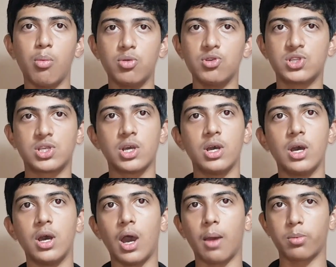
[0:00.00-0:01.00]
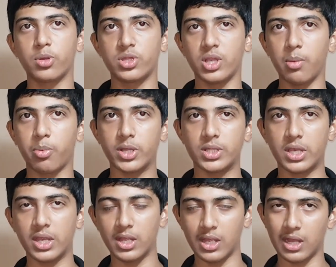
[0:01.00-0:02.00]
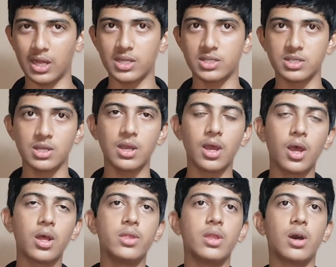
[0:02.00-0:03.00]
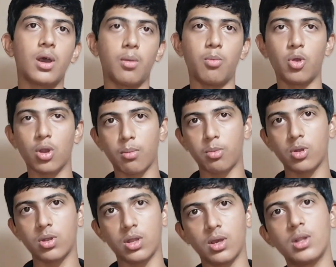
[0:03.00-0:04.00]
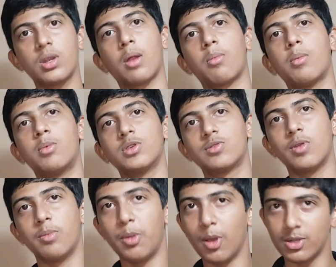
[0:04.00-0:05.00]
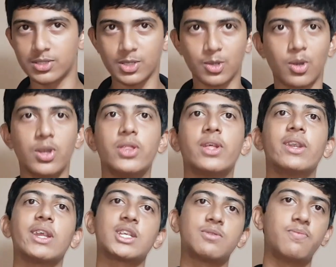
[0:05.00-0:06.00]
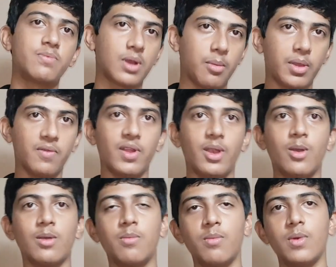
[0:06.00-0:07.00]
boost up to 3.3 GHz. More about turbo boost will be also told in the next coming video.